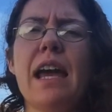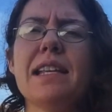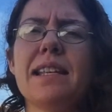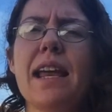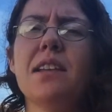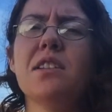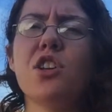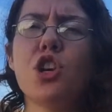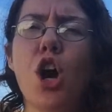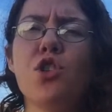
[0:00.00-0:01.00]
His
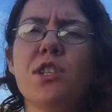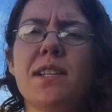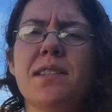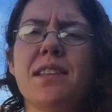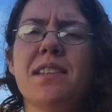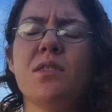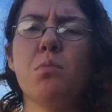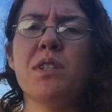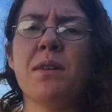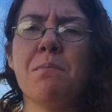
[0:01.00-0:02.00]
editor noticed this
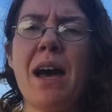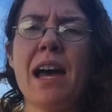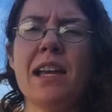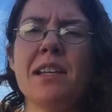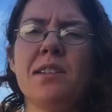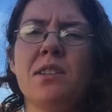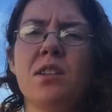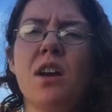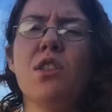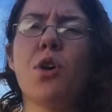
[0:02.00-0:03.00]
and was
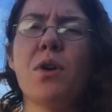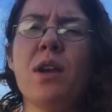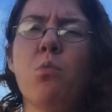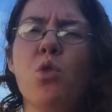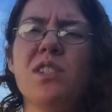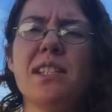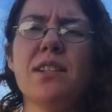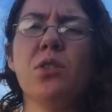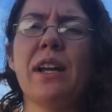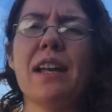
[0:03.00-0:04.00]
amazed, though he would
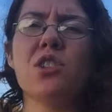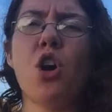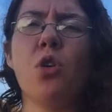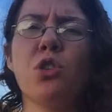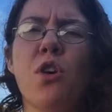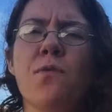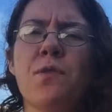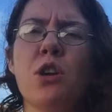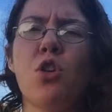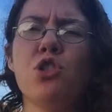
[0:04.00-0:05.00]
still get told off
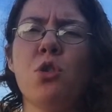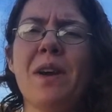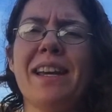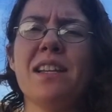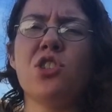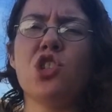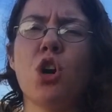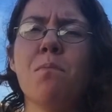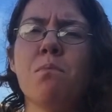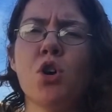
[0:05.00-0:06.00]
for not doing his
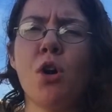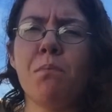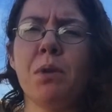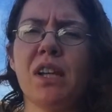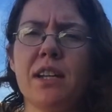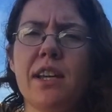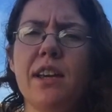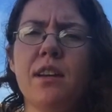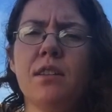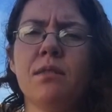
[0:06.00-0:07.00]
job properly.